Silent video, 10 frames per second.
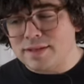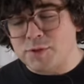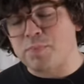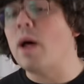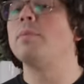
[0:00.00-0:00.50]
it's
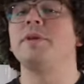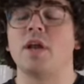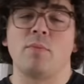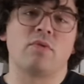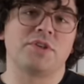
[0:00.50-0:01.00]
probably
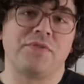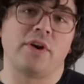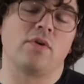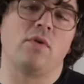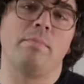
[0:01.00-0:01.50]
not more
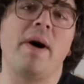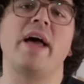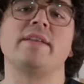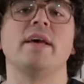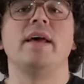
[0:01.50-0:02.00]
spherical,
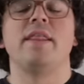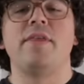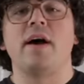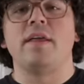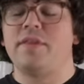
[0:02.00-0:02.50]
but
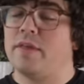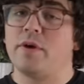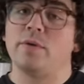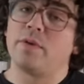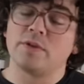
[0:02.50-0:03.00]

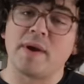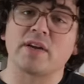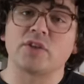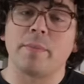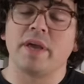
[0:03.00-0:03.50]
those
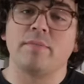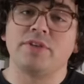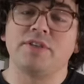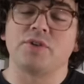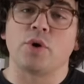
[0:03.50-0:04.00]
microscopic
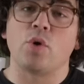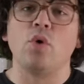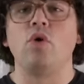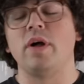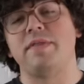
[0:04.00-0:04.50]
images are
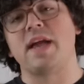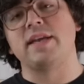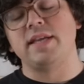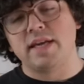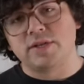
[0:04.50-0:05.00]
cool and the
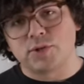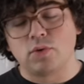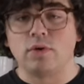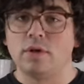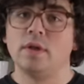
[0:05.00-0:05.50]
idea is
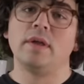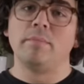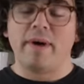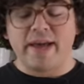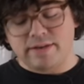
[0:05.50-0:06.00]
cool.
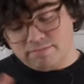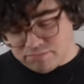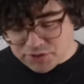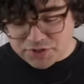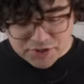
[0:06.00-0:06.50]
But
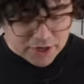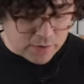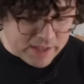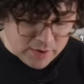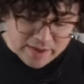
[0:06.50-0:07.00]
just so you
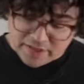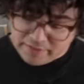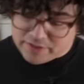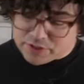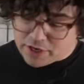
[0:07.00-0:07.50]
know, anyway,
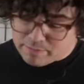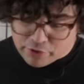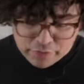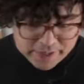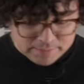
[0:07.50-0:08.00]
these are done
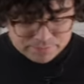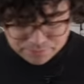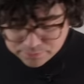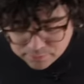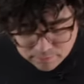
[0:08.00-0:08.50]
brewing.
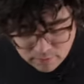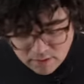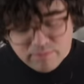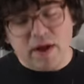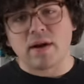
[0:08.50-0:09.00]

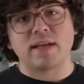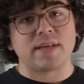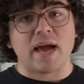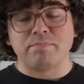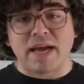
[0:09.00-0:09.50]

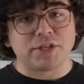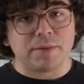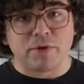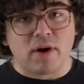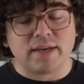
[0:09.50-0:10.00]
I matched
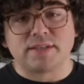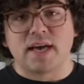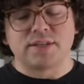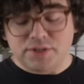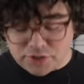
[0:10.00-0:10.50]
up the grind
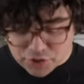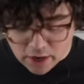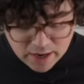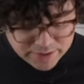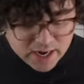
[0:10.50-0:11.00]
sizes, the
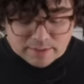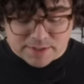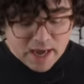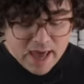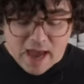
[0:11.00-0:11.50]
drawdown
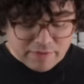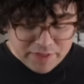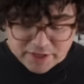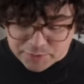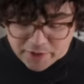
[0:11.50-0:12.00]
times.
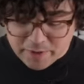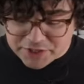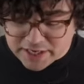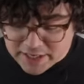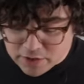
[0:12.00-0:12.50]
Everything's pretty much
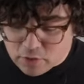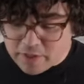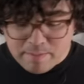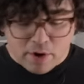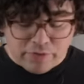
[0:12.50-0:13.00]
identical.
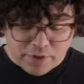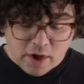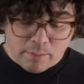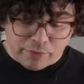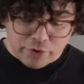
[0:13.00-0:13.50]
They
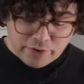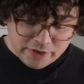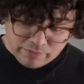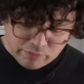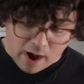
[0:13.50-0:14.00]
both brewed
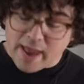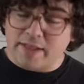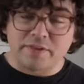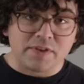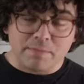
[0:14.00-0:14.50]
and right
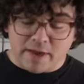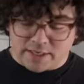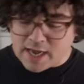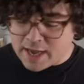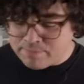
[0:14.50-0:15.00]
at the same amount of
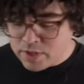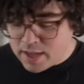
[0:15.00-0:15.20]
time.